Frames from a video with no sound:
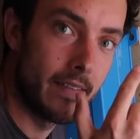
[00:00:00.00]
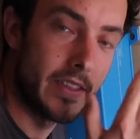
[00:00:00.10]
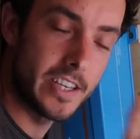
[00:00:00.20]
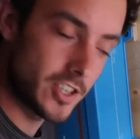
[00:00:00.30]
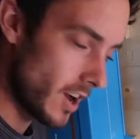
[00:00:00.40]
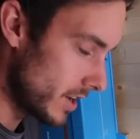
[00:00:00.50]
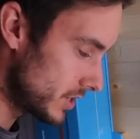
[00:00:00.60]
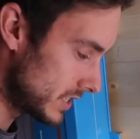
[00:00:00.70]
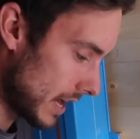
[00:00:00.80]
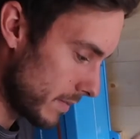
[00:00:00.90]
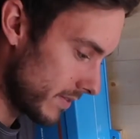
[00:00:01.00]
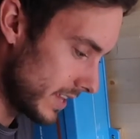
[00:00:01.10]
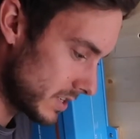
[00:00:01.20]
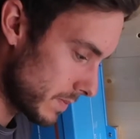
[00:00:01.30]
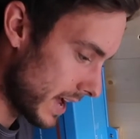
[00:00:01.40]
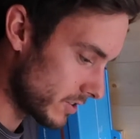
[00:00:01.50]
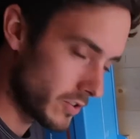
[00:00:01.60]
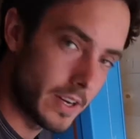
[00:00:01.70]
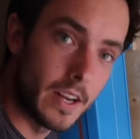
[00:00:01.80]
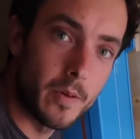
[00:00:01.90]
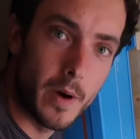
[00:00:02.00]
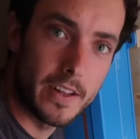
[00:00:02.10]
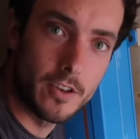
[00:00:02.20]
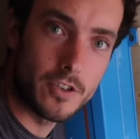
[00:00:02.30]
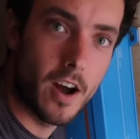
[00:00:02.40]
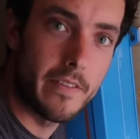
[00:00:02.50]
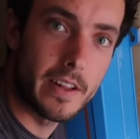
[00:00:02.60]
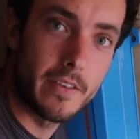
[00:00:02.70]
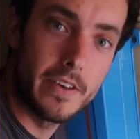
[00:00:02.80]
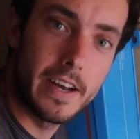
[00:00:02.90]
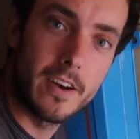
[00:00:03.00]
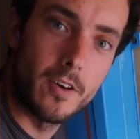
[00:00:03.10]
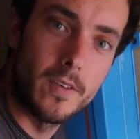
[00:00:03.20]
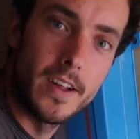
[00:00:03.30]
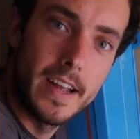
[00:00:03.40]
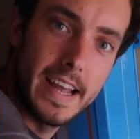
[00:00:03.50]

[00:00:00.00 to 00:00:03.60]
this charges up this battery when you're driving the vehicle.